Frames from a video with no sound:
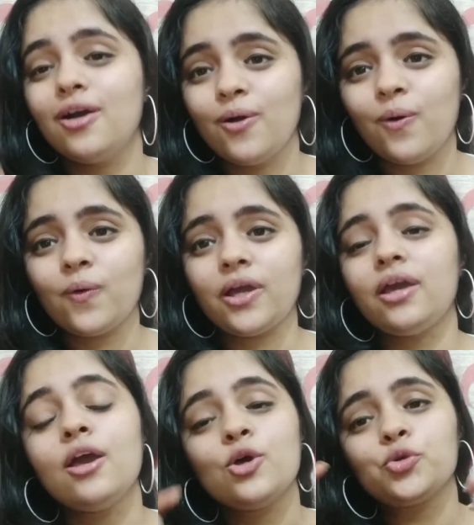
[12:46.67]

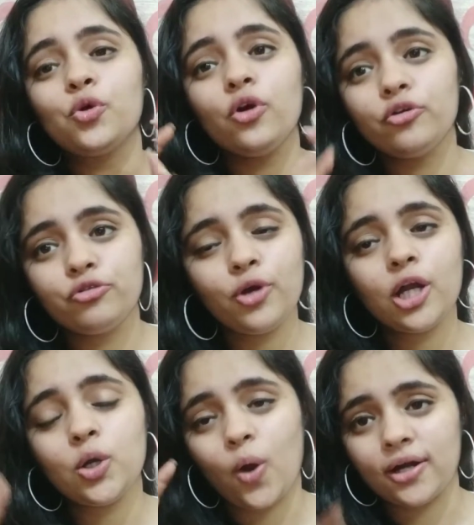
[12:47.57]
Okay, so if you
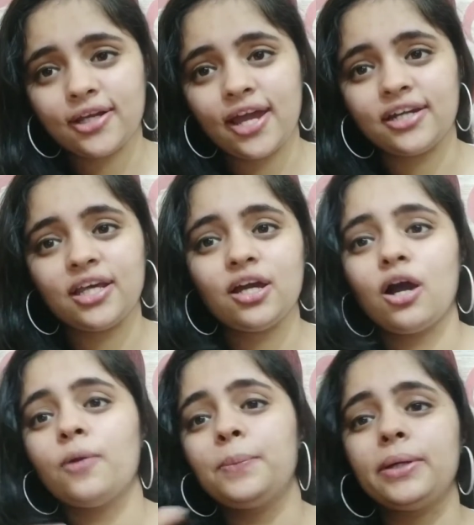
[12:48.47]
are not getting
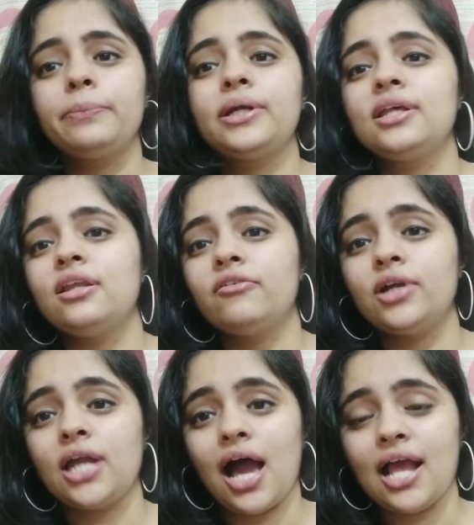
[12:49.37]
a paper
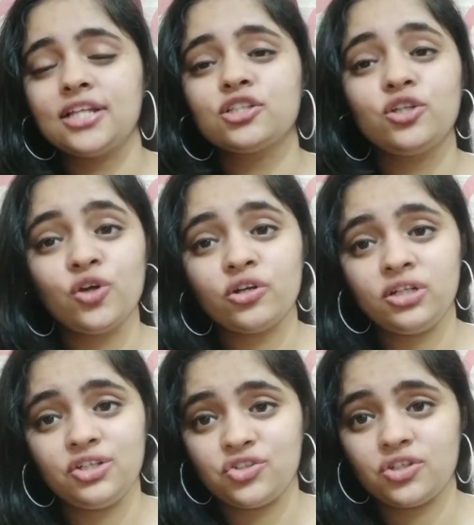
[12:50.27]
delivered IELTS in your
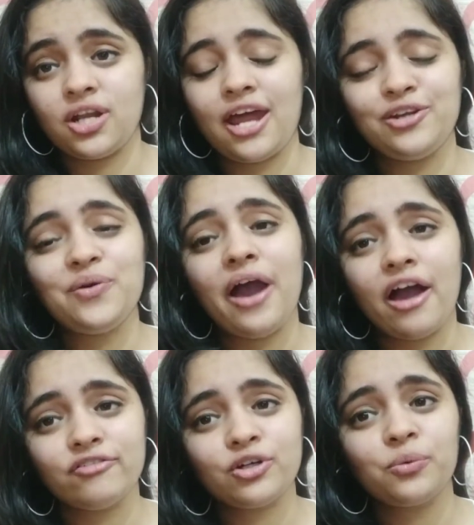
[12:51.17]
region and you
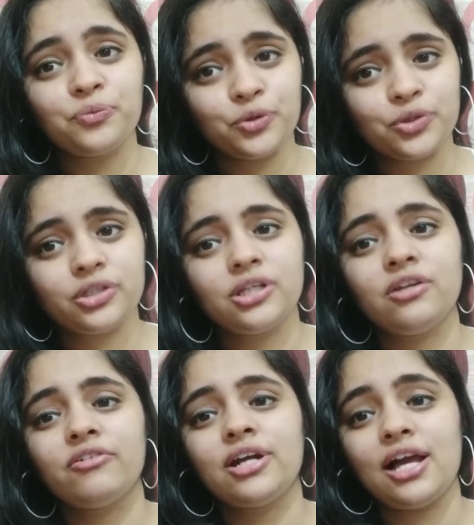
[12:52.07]
have a computer
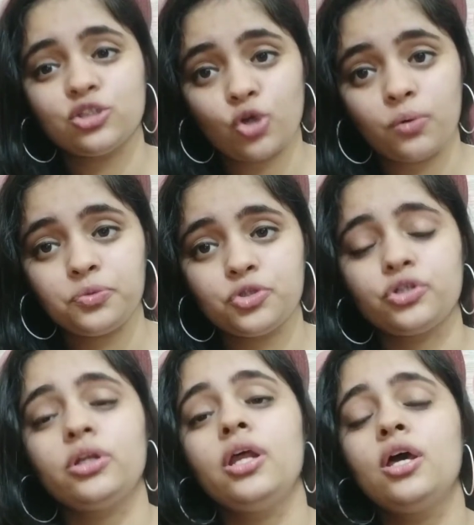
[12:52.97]
delivered IELTS
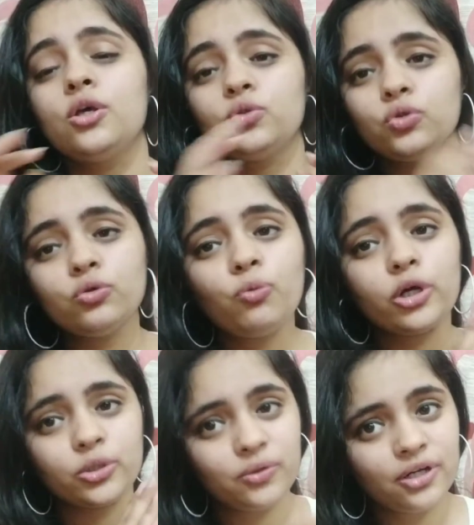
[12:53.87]
option, so
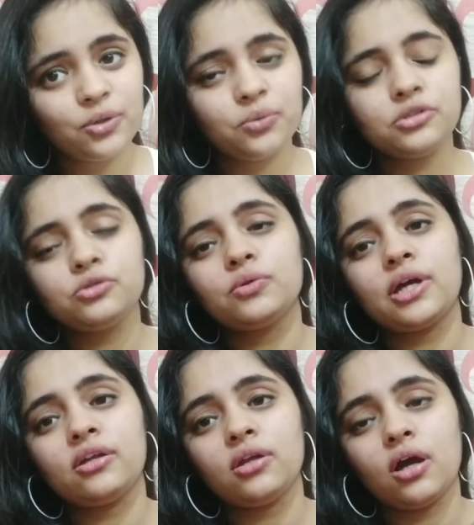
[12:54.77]
what you can do is, you can